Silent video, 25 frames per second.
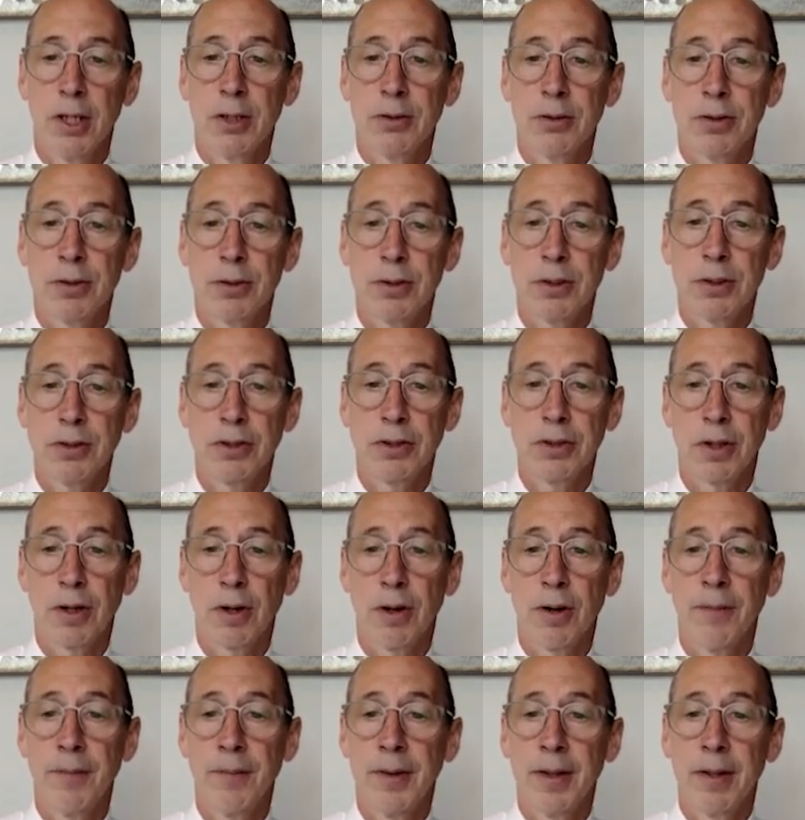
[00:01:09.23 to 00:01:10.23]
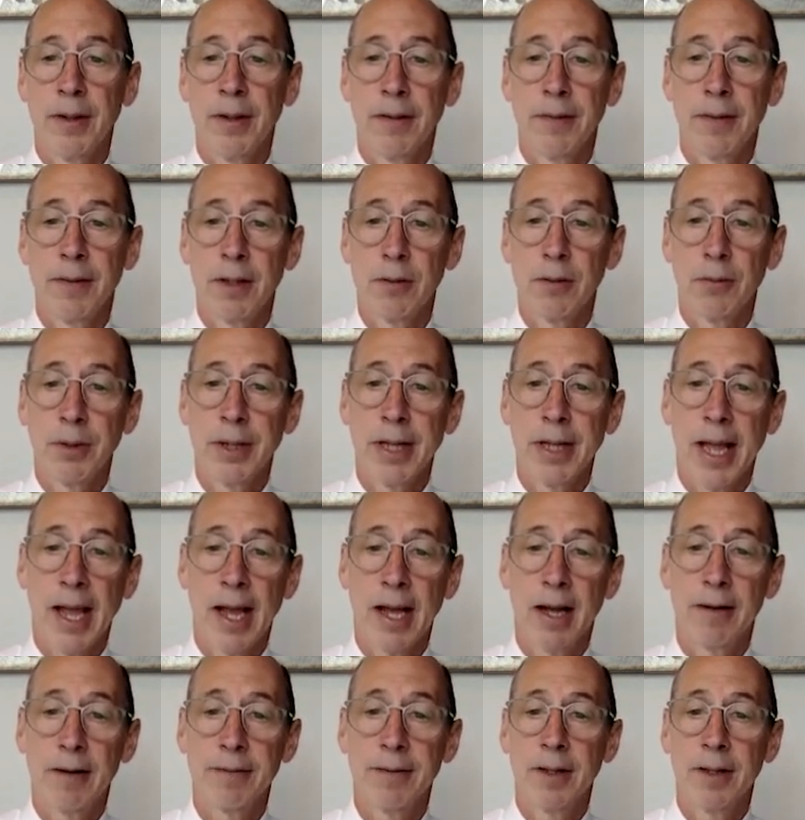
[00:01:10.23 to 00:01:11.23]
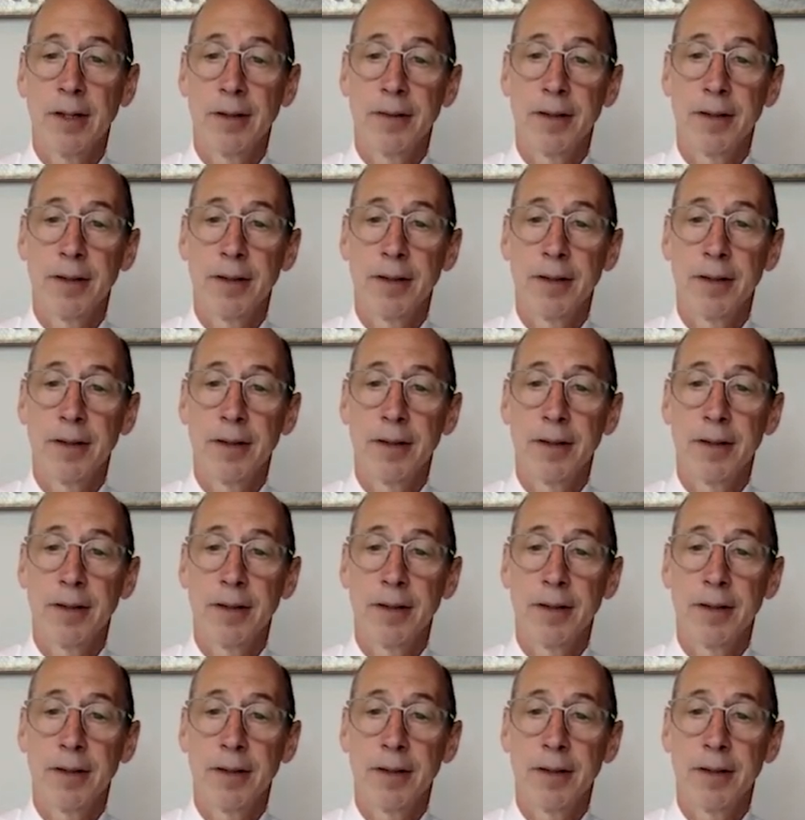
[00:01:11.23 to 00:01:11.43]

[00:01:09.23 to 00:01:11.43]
to assure that we have